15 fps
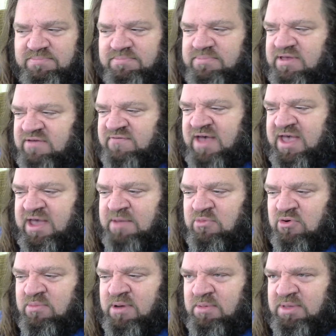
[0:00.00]
if I had
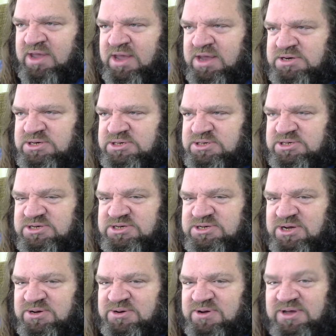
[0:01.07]
more publications,
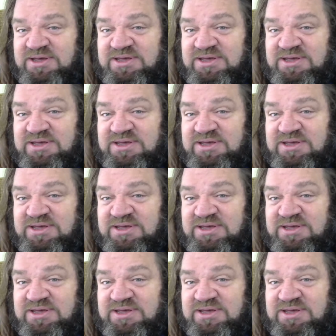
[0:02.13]
so